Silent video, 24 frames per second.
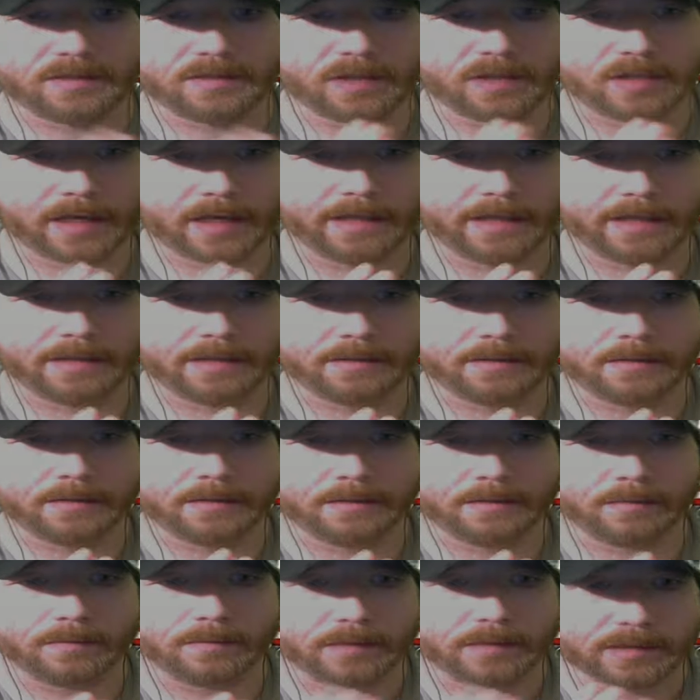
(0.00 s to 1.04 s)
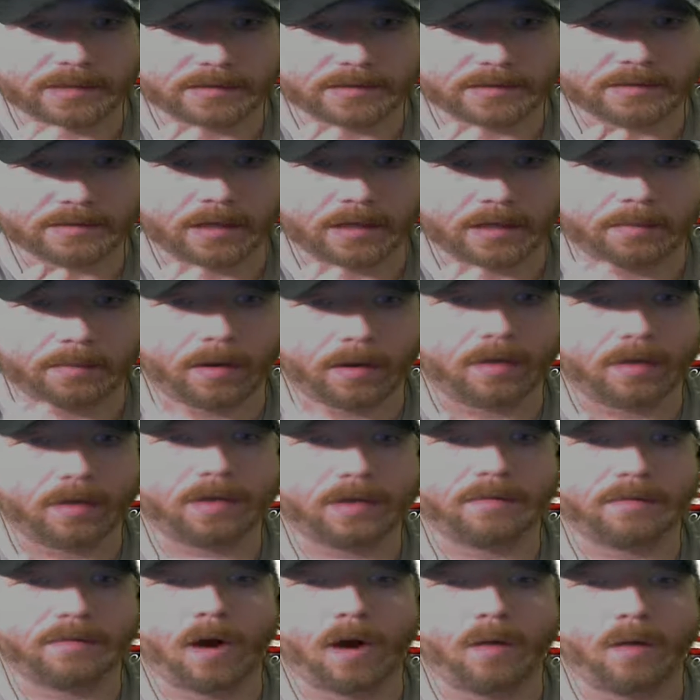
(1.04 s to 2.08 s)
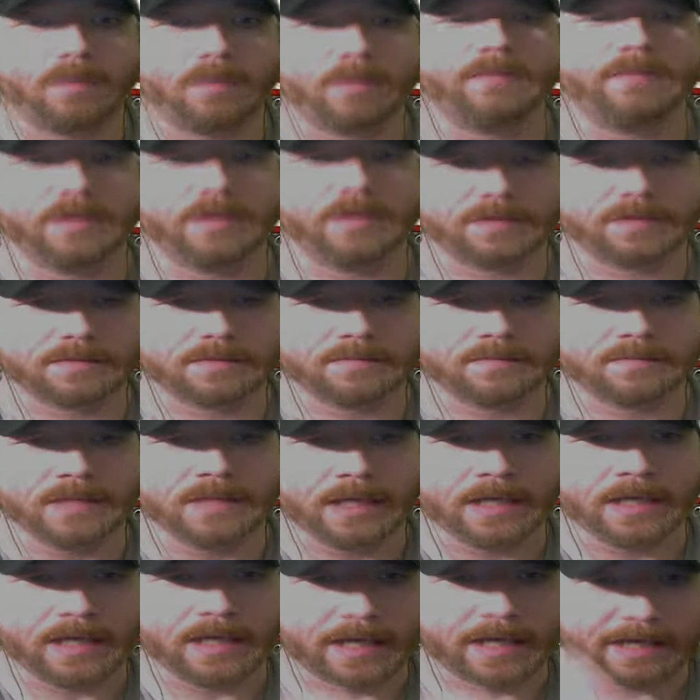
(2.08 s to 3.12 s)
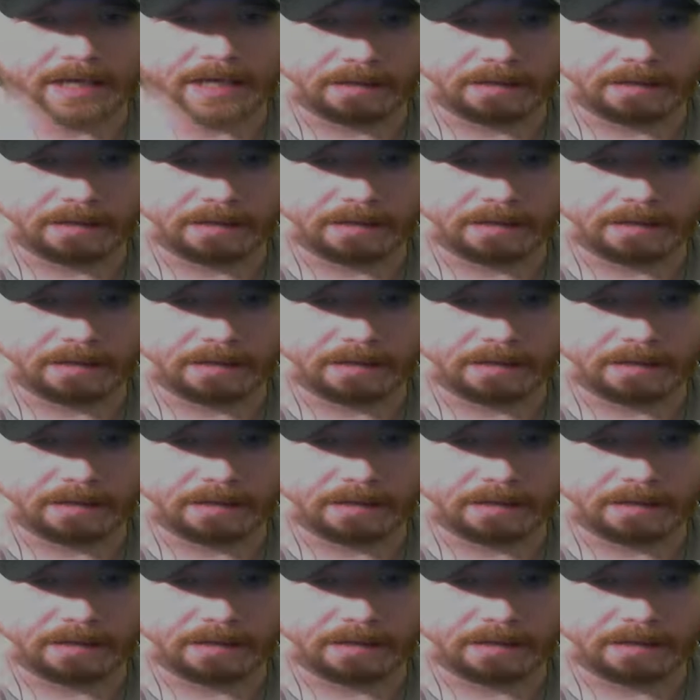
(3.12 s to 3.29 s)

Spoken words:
China is part of all of this, and